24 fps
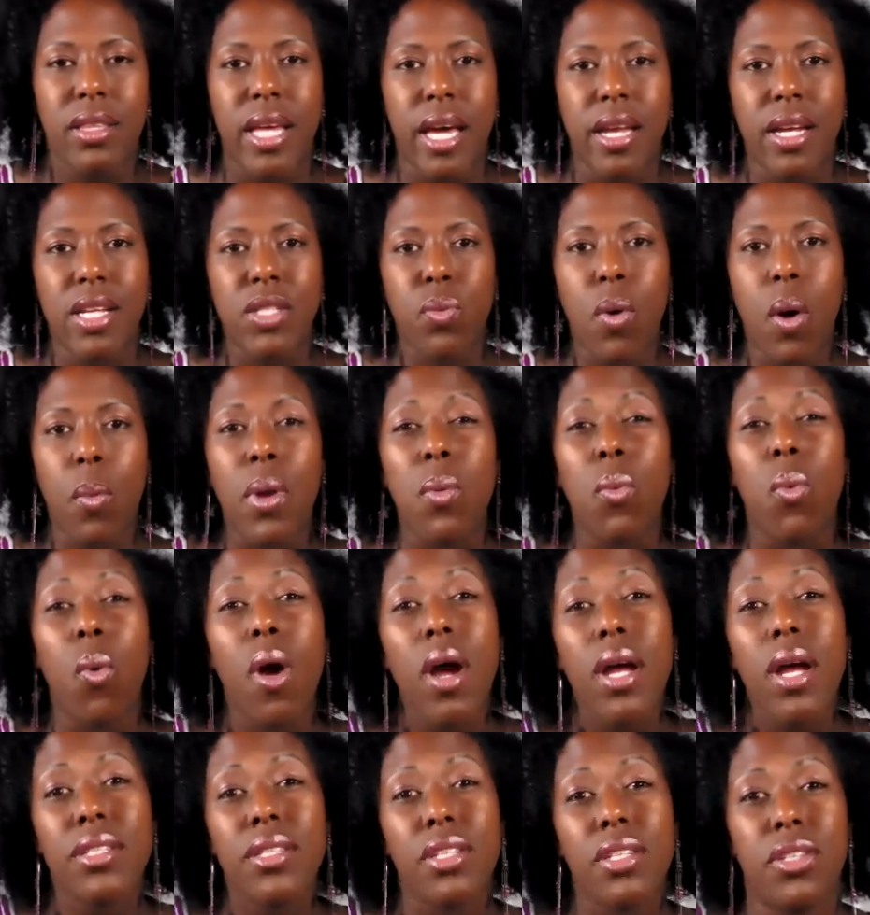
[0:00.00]
That is what we
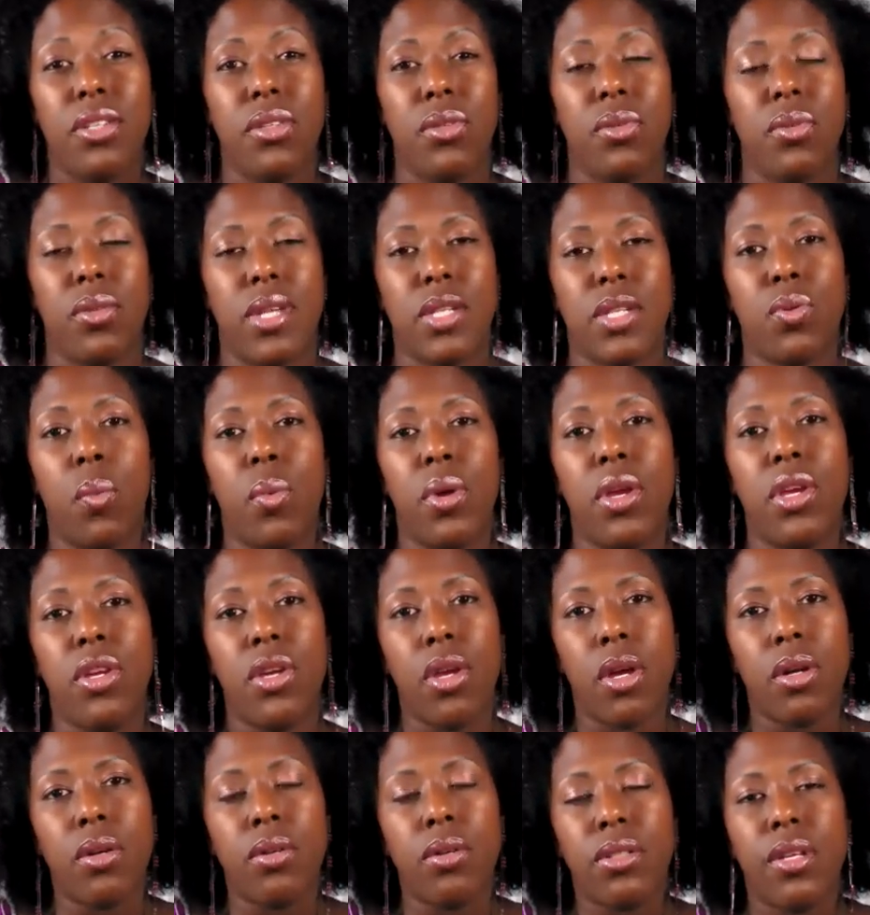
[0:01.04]
want to do. That's what we
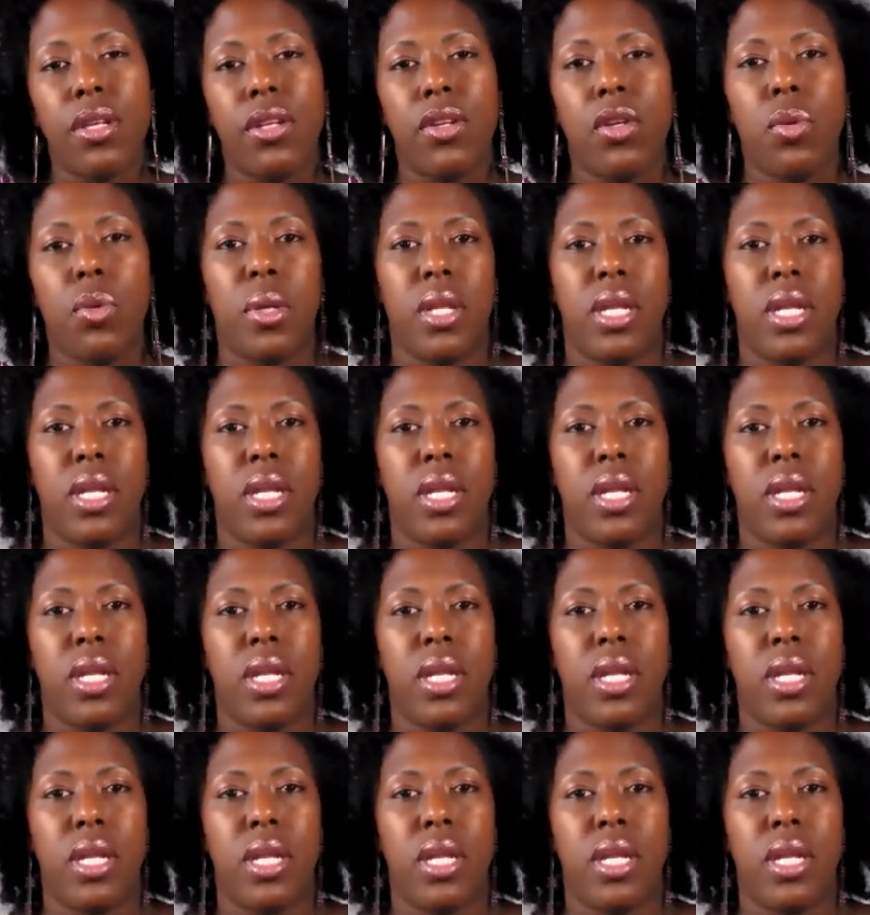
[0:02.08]
yearn to do,